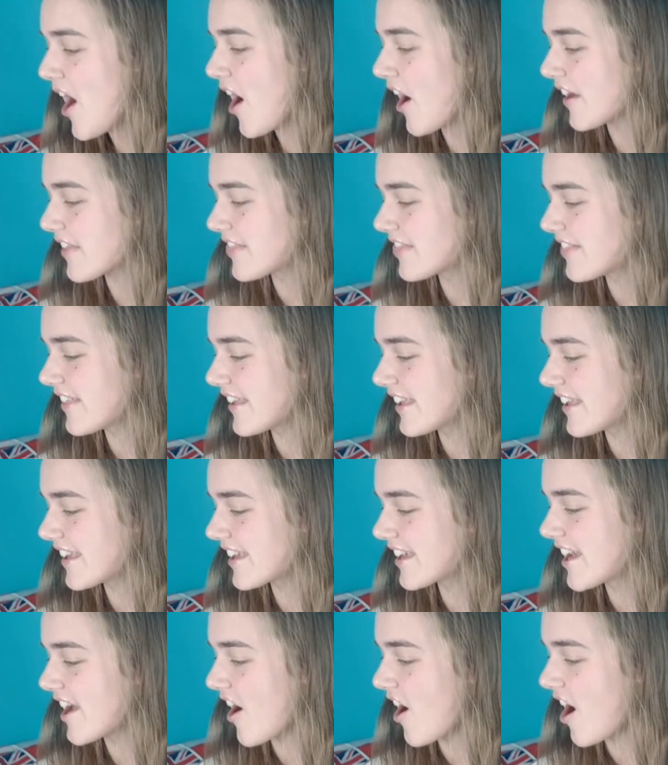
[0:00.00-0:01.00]
I
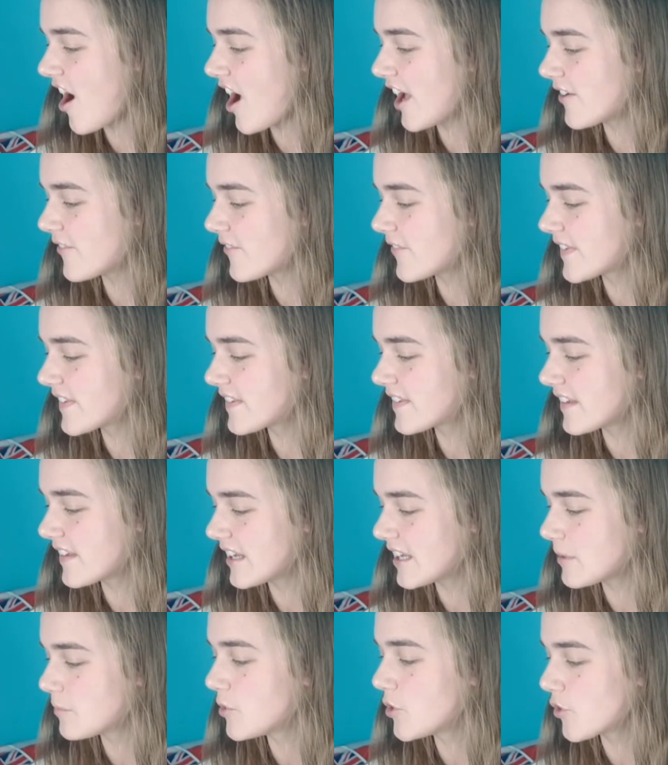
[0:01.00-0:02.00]
think I've
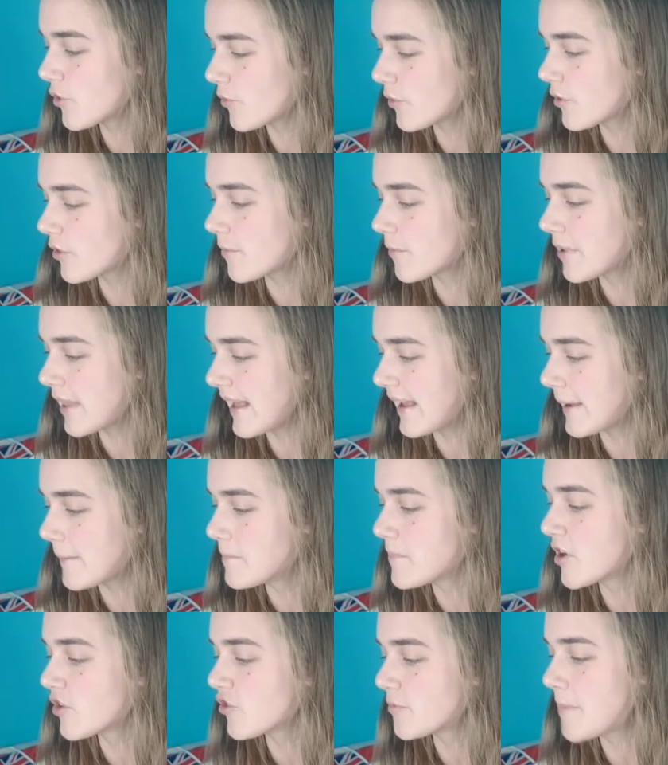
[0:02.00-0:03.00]
seen Muguruza play
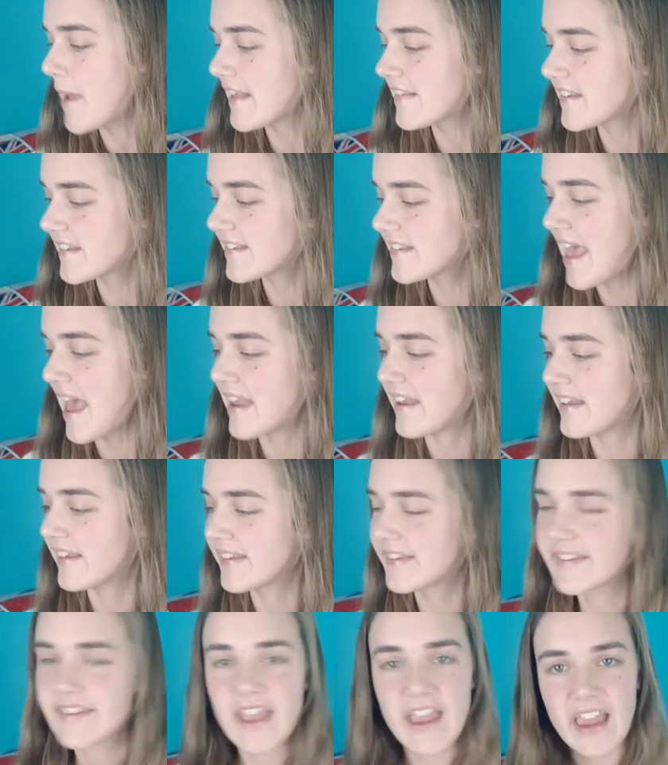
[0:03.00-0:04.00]
much better
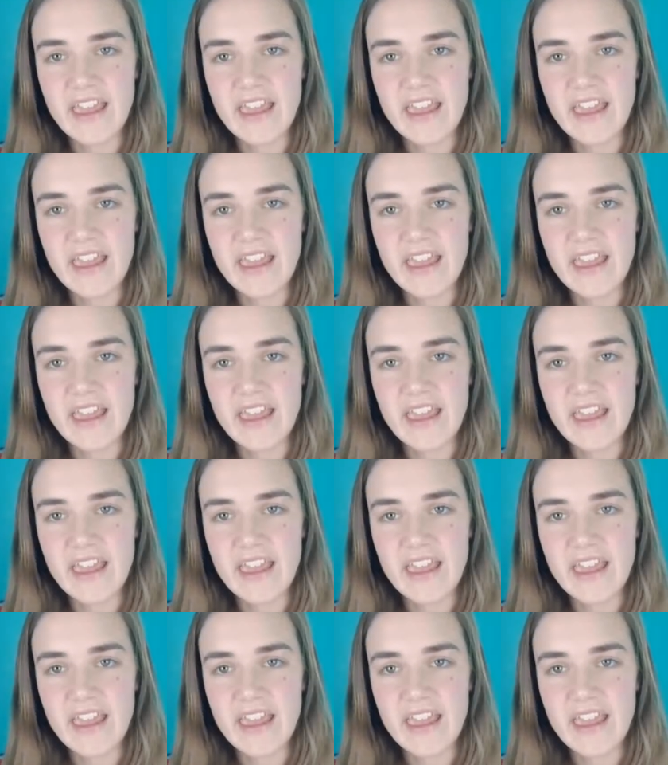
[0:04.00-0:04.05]
tennis